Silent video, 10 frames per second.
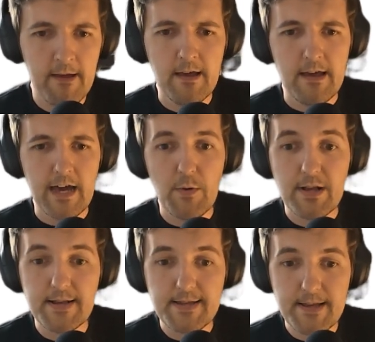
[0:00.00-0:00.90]
and we
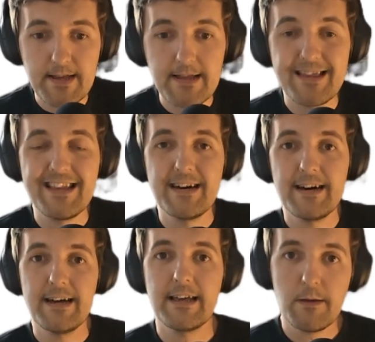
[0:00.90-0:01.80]
can see the
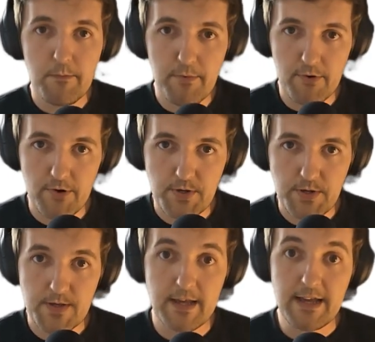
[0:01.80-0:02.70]

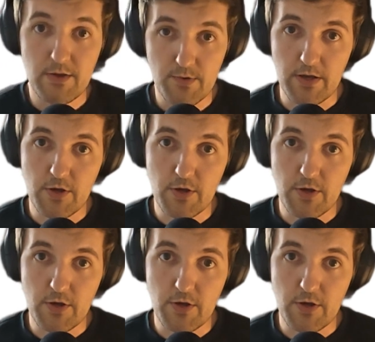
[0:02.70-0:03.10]
imports into the